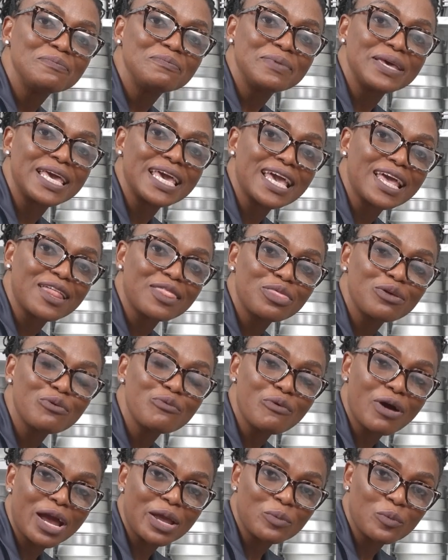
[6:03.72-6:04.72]
pick the
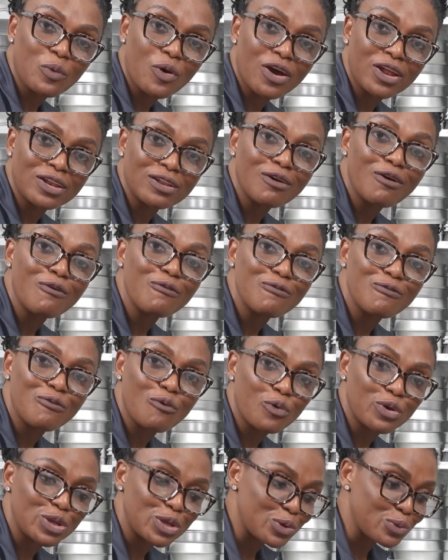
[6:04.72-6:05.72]
right one
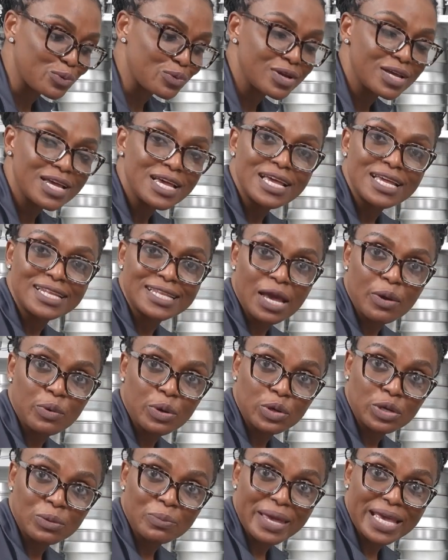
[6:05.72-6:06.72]
for you. Now we're
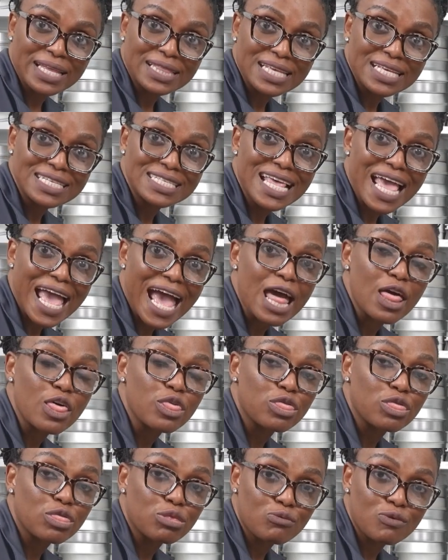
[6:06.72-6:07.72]
going to bake this at
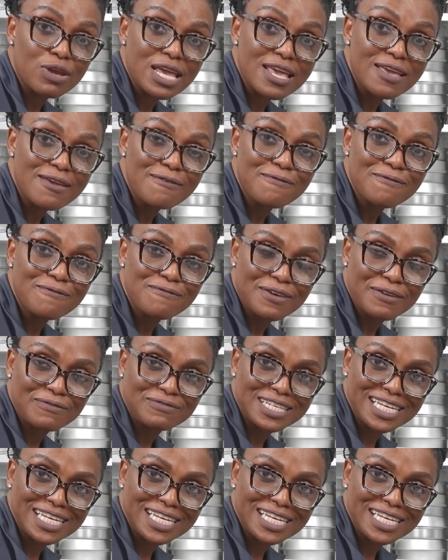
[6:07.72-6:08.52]
350.